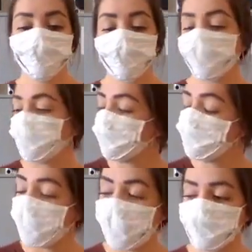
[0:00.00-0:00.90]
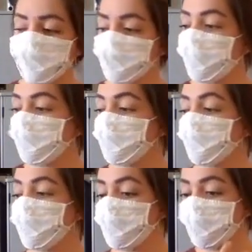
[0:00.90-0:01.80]
They're not in the past, they're not in
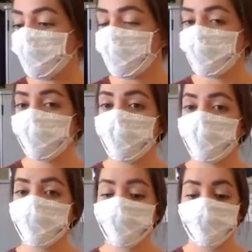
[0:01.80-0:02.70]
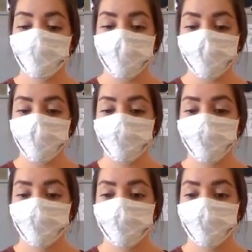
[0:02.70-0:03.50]
the future, they're right here in the present.